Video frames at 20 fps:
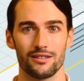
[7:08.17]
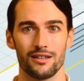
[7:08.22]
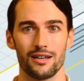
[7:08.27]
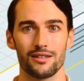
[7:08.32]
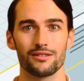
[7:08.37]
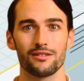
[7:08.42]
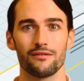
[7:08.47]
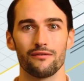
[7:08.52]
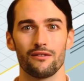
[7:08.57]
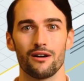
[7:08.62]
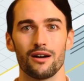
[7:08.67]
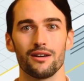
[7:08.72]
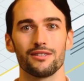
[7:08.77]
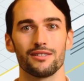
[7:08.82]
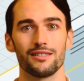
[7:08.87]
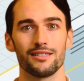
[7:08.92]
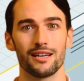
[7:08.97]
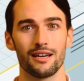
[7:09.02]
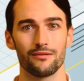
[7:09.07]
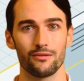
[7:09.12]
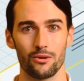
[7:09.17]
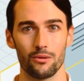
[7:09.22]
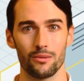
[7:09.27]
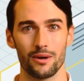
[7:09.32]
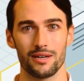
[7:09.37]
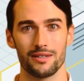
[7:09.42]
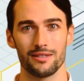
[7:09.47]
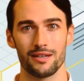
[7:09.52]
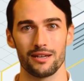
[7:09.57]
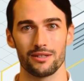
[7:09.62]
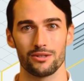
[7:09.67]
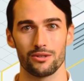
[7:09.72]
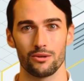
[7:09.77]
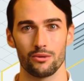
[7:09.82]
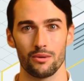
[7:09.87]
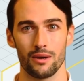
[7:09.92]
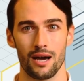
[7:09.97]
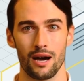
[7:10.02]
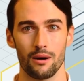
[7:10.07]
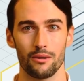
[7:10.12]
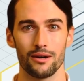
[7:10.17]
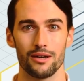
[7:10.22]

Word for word: has defined several ways SQL